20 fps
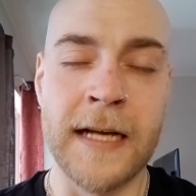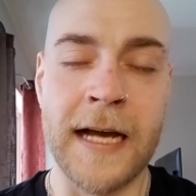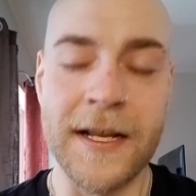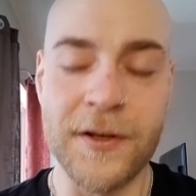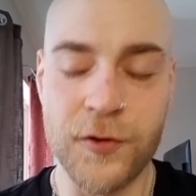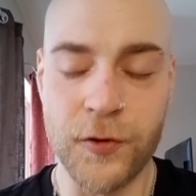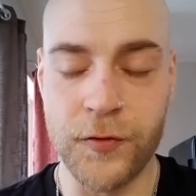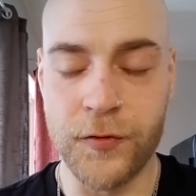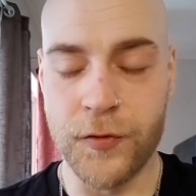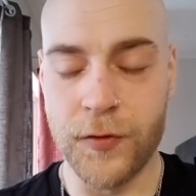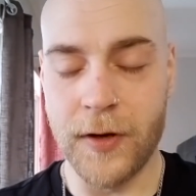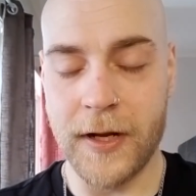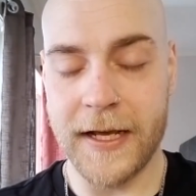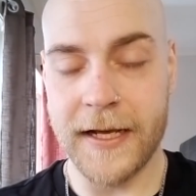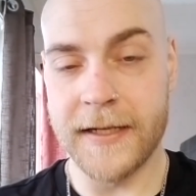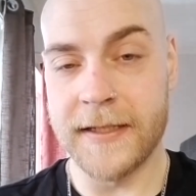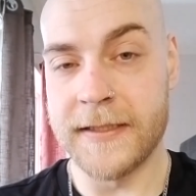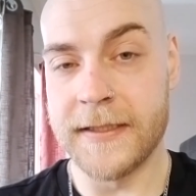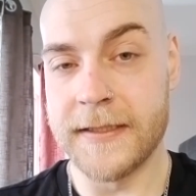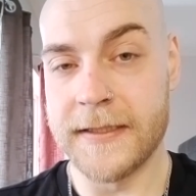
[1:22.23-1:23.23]
and to
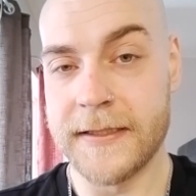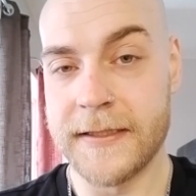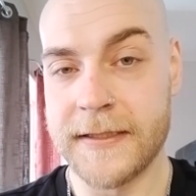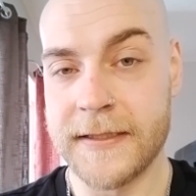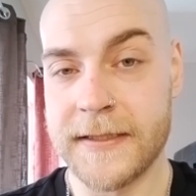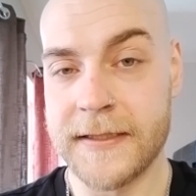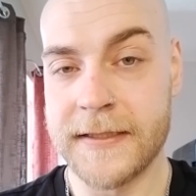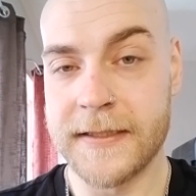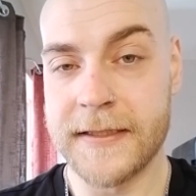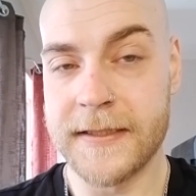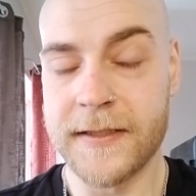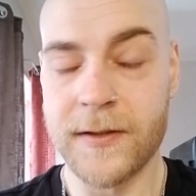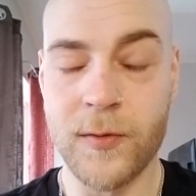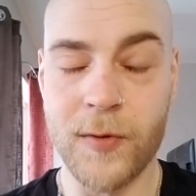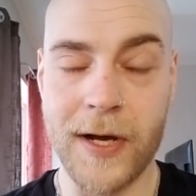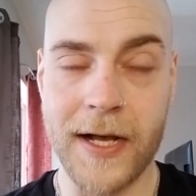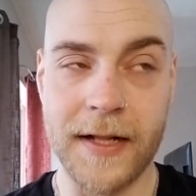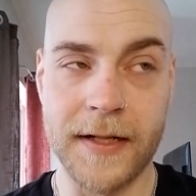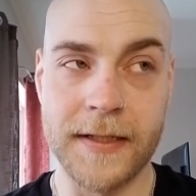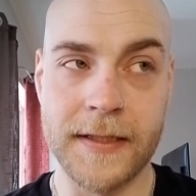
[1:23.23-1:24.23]
truly,
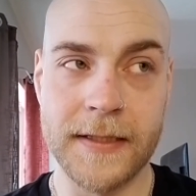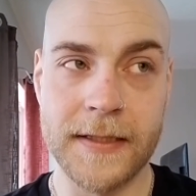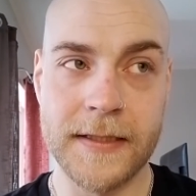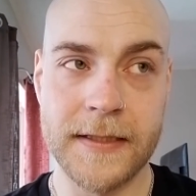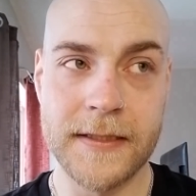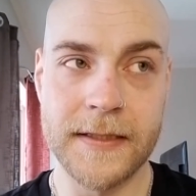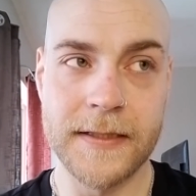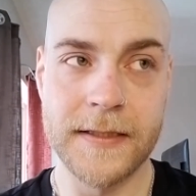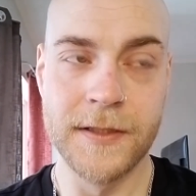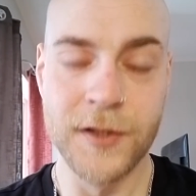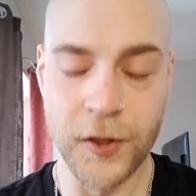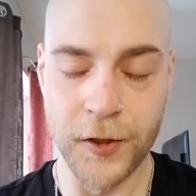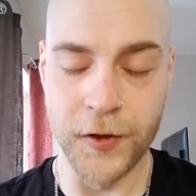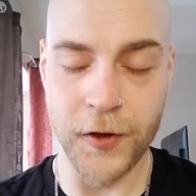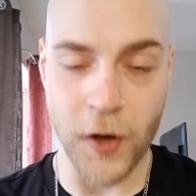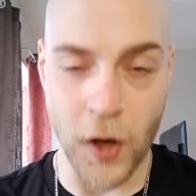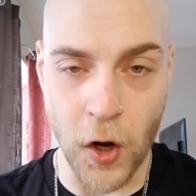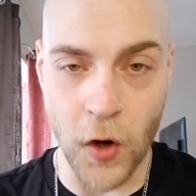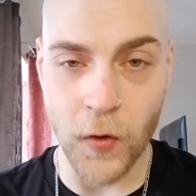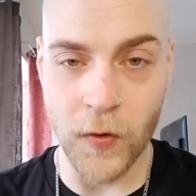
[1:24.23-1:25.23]
well,
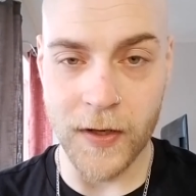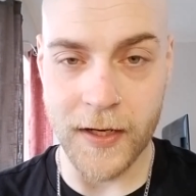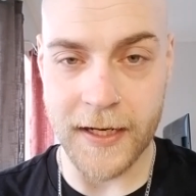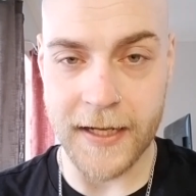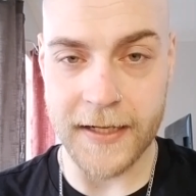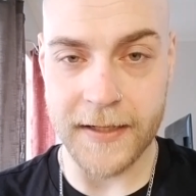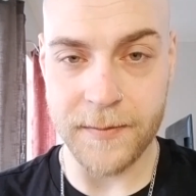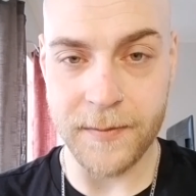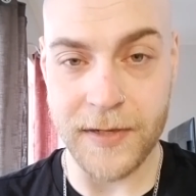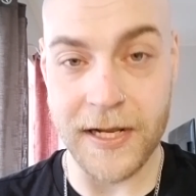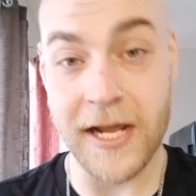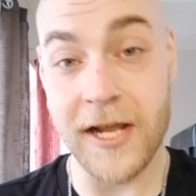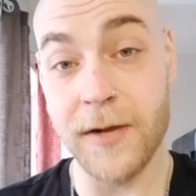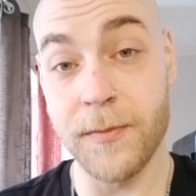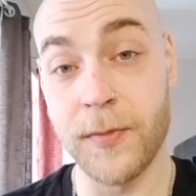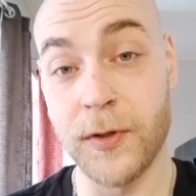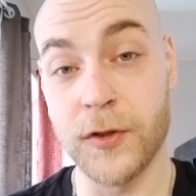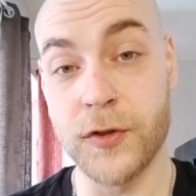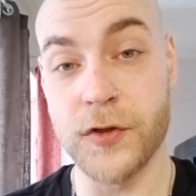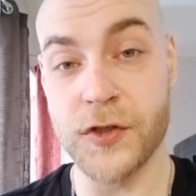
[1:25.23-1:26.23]
not only be
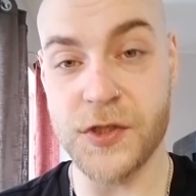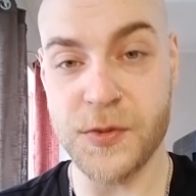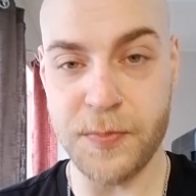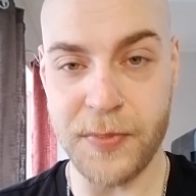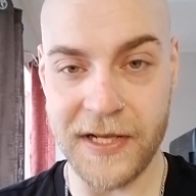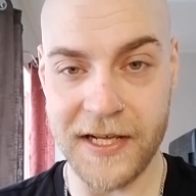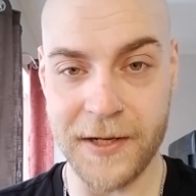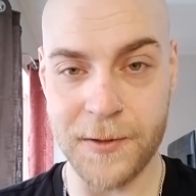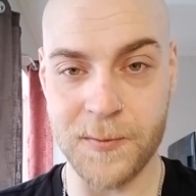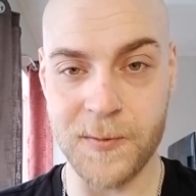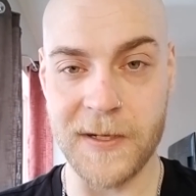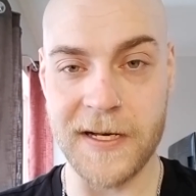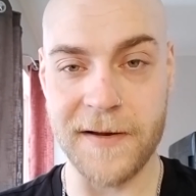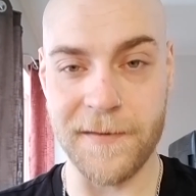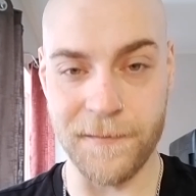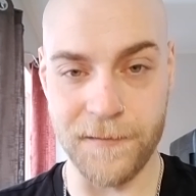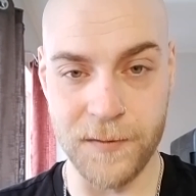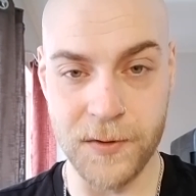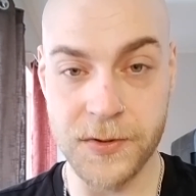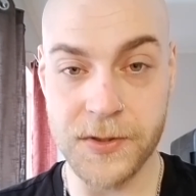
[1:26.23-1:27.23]
able to speak with
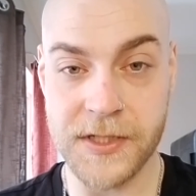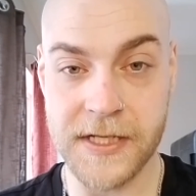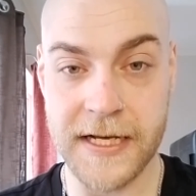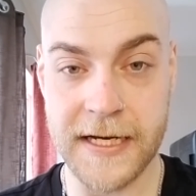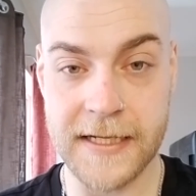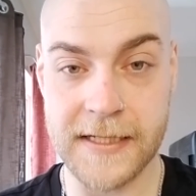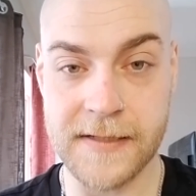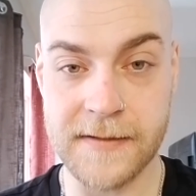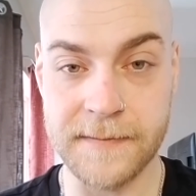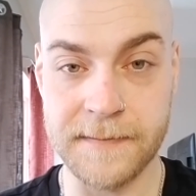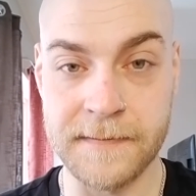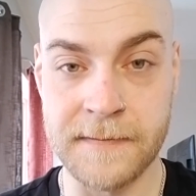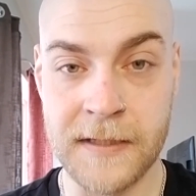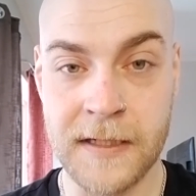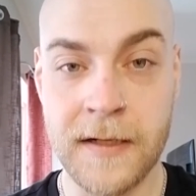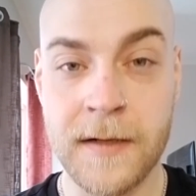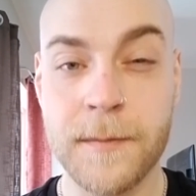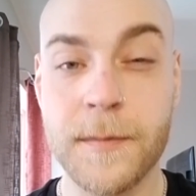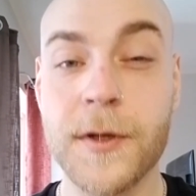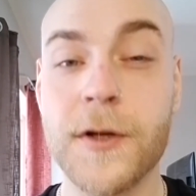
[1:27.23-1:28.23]
enthusiasm,
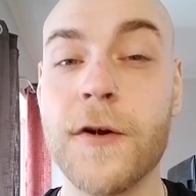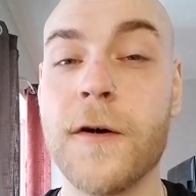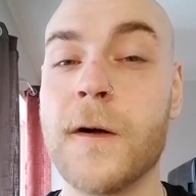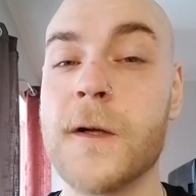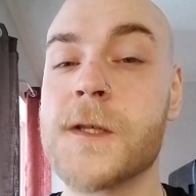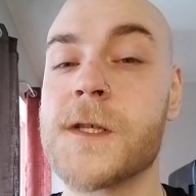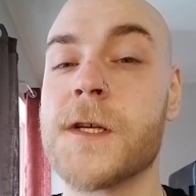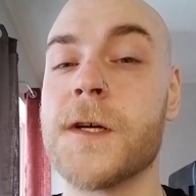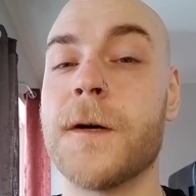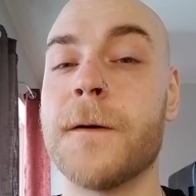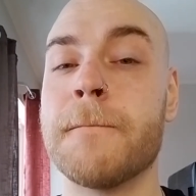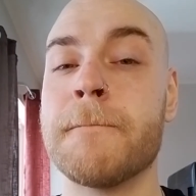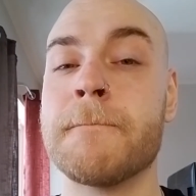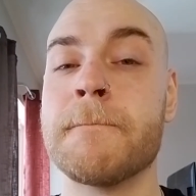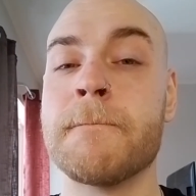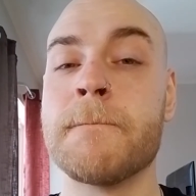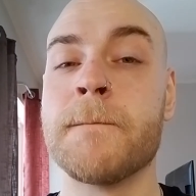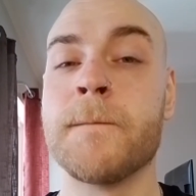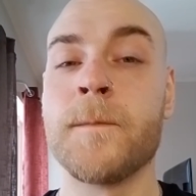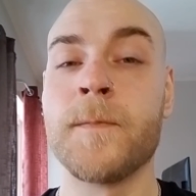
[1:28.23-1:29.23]
but also
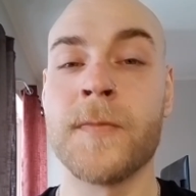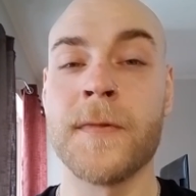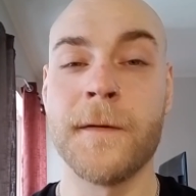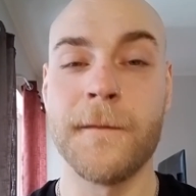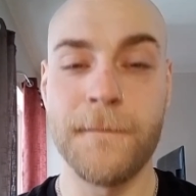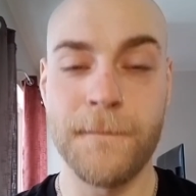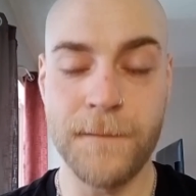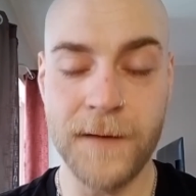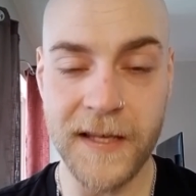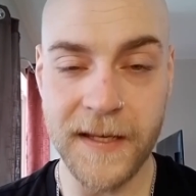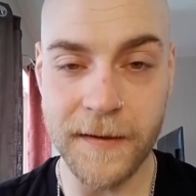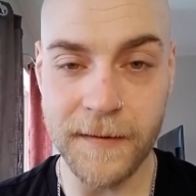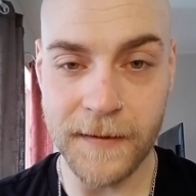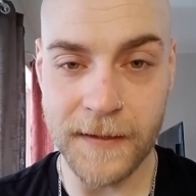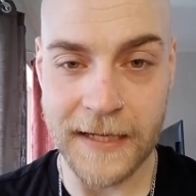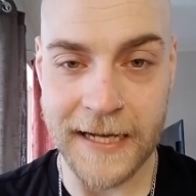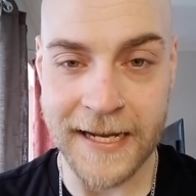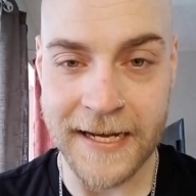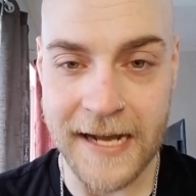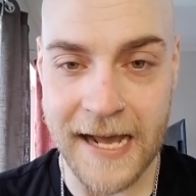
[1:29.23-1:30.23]

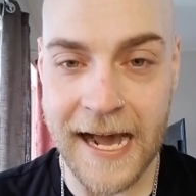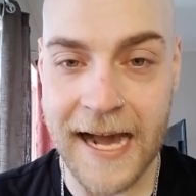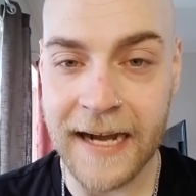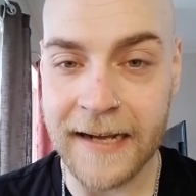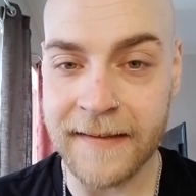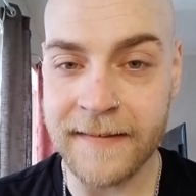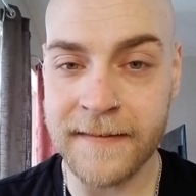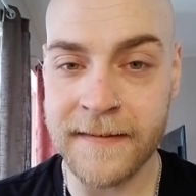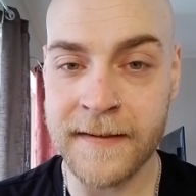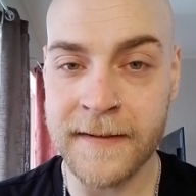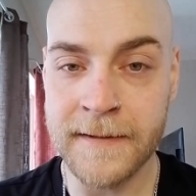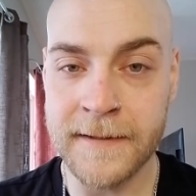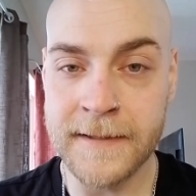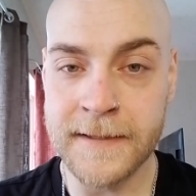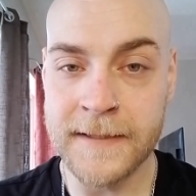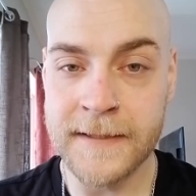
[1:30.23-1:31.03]
feel and act